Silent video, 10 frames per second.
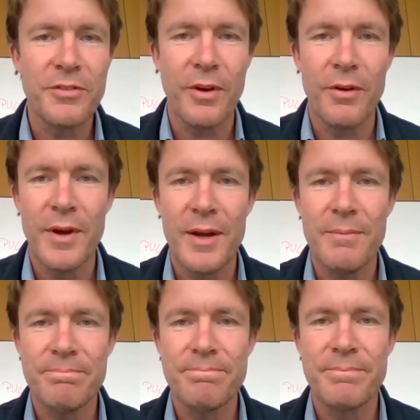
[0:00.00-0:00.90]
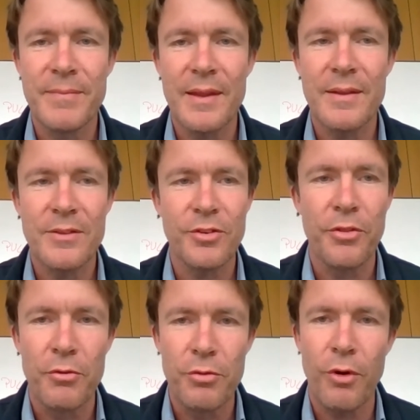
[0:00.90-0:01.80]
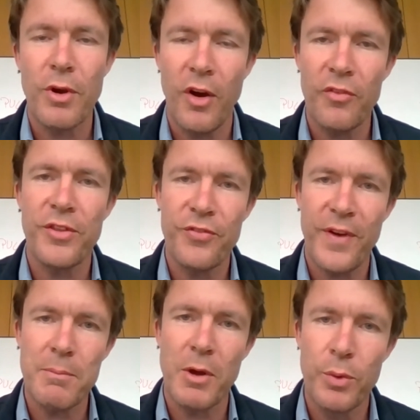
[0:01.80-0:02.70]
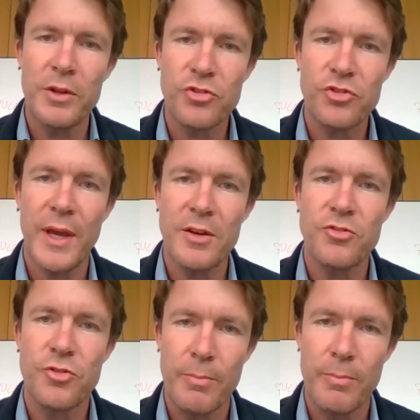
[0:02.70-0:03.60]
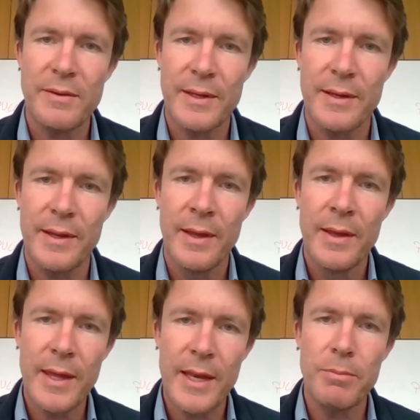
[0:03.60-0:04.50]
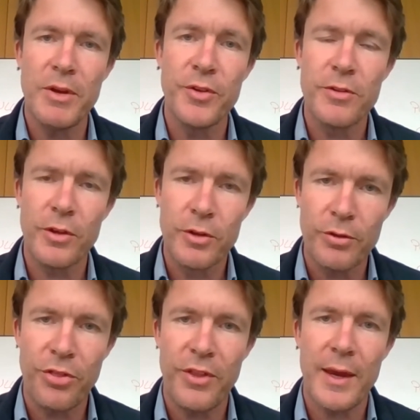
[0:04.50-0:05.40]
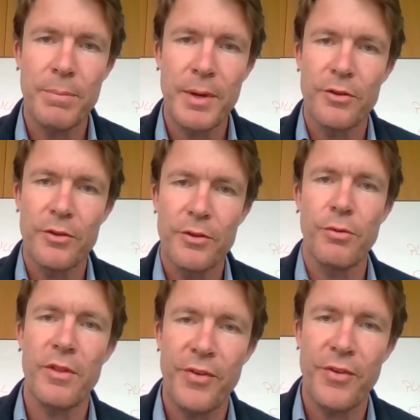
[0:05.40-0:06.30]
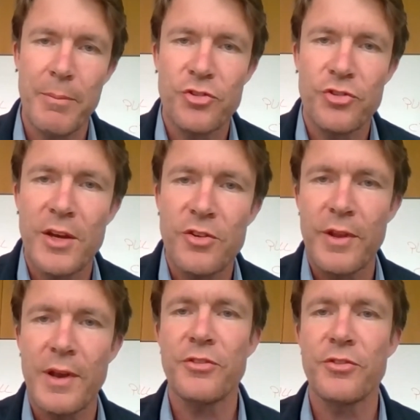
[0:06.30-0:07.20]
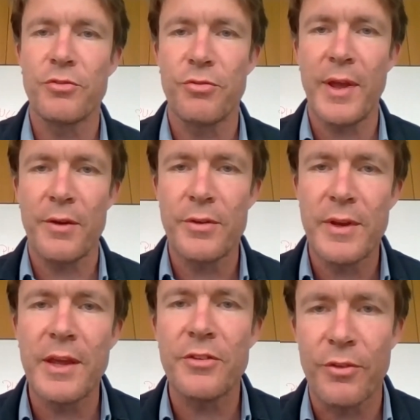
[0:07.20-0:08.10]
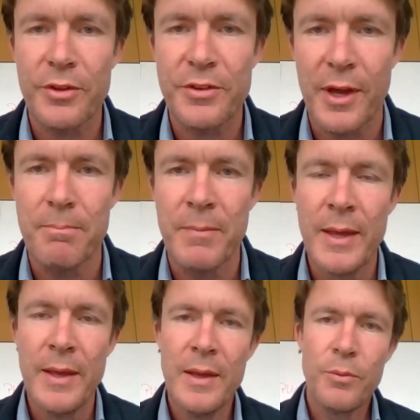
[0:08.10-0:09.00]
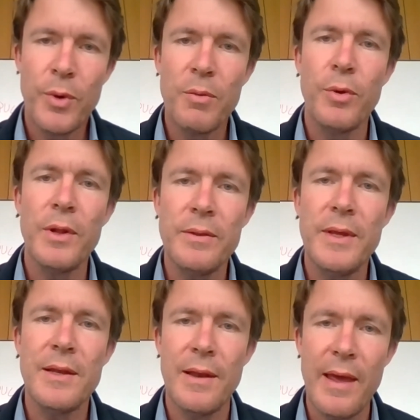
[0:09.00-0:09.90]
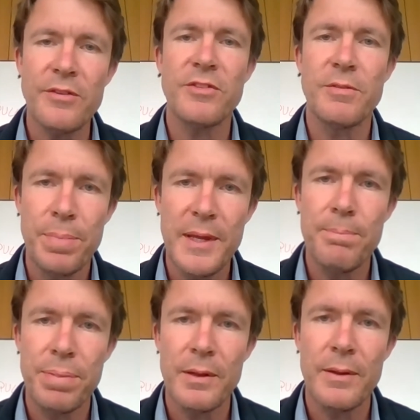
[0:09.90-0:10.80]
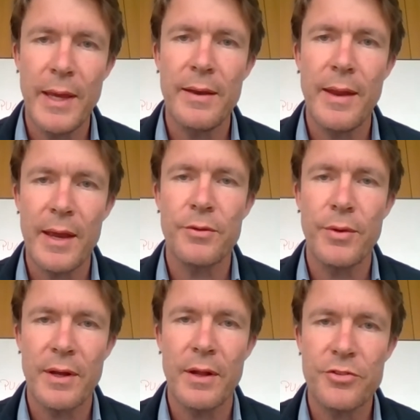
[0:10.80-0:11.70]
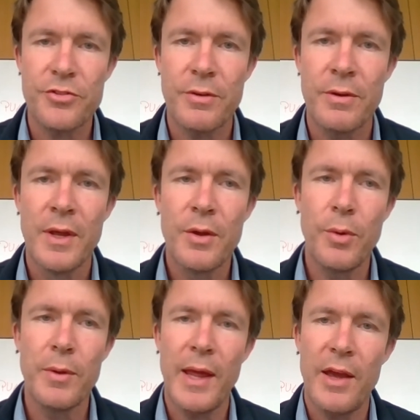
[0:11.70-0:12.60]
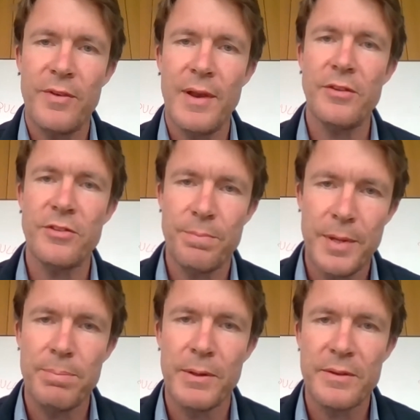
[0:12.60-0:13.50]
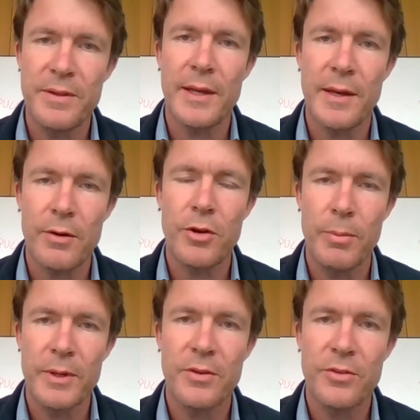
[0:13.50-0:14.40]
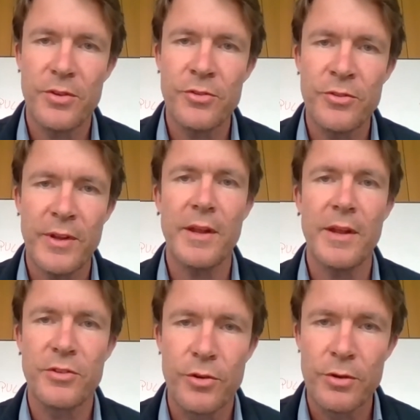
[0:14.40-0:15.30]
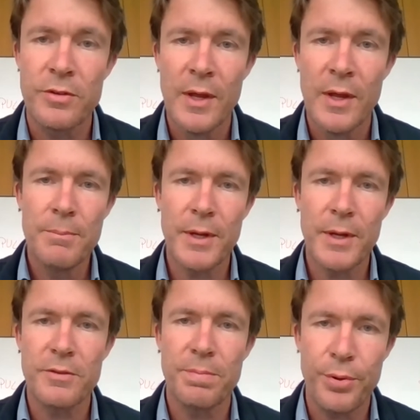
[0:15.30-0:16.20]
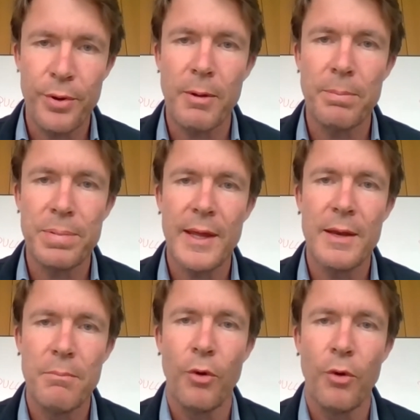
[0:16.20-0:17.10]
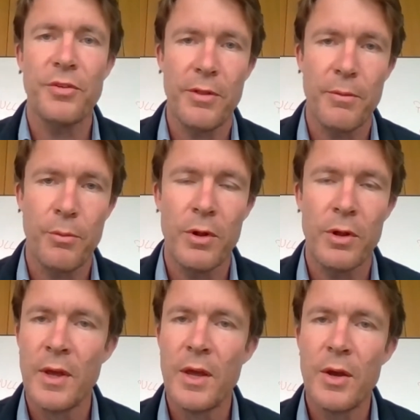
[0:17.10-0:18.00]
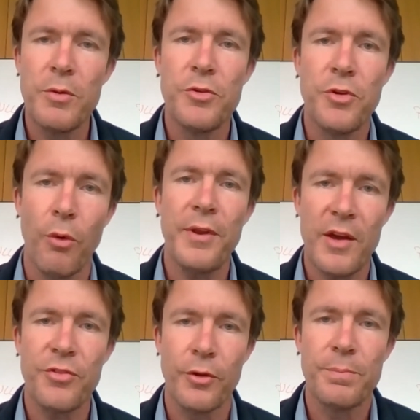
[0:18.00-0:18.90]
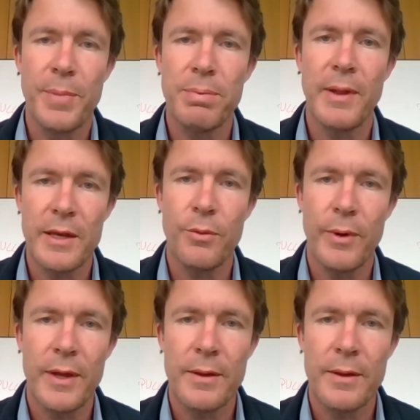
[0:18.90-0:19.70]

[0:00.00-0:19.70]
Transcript: So, so the role of the farmer will change dramatically. And I believe it's a good thing, because the role of the farmer changed for the last 300 years all the time. We will need less people in agriculture. We will have less people taking agronomic decisions. And that's good, because probably in most of the world, we don't have those people anyway.